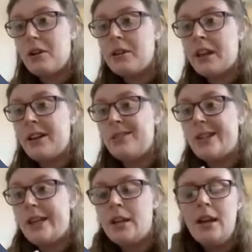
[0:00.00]
far it
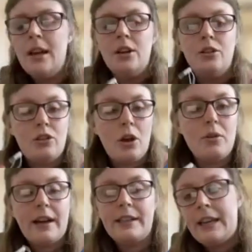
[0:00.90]
goes in,
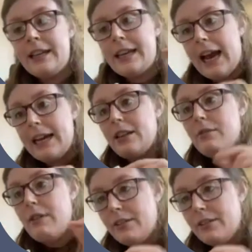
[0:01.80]
so that you can guide the